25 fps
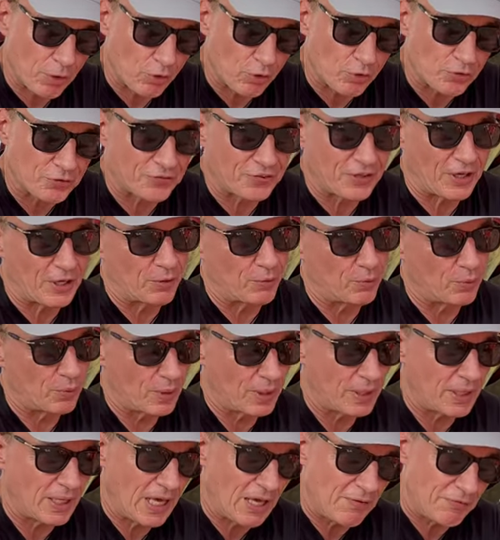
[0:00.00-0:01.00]
also,
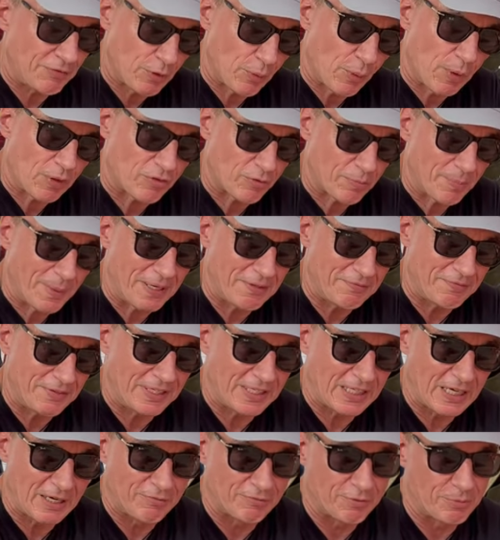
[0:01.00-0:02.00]
if you watch my
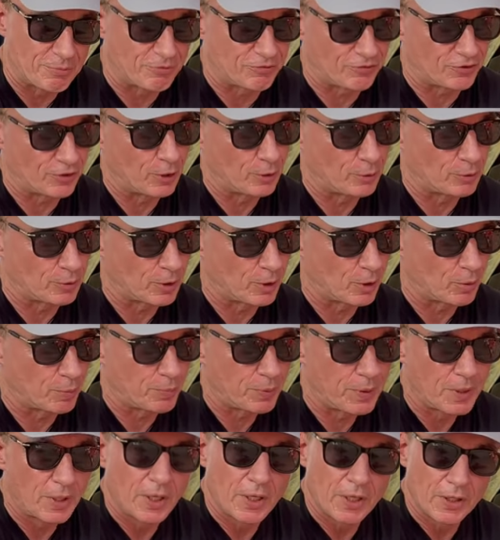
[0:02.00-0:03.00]
video from Sudup,
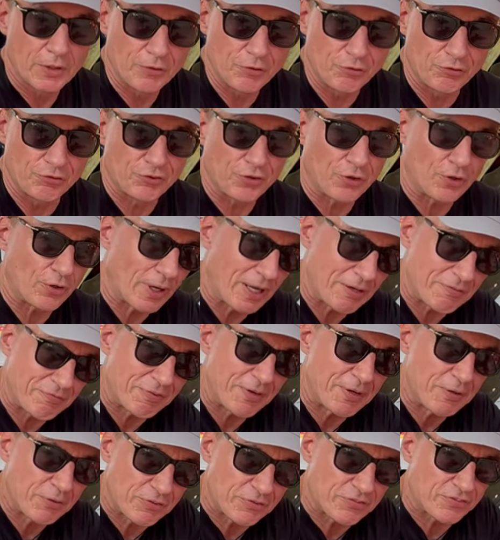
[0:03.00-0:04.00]
you saw I
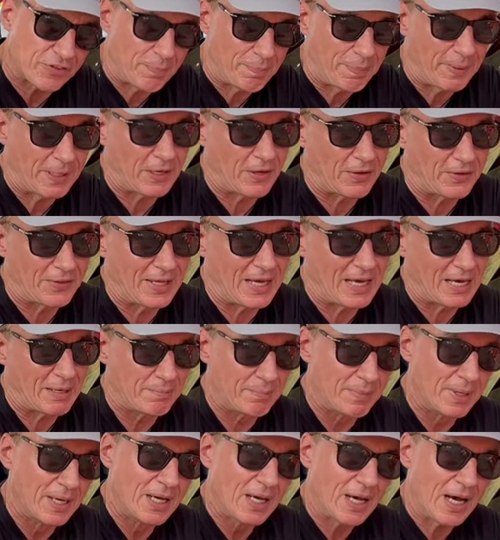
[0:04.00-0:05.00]
focused a bit on
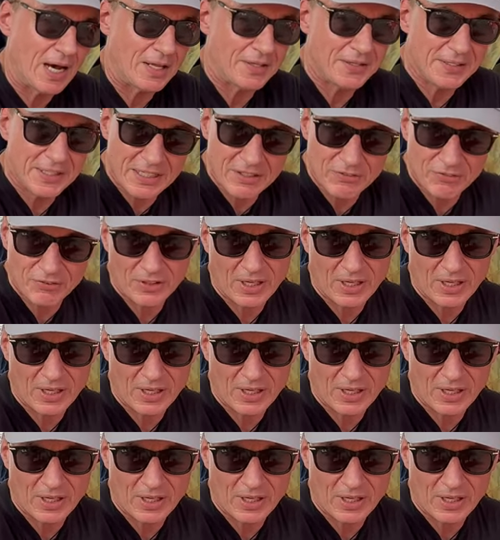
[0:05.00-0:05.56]
them. And these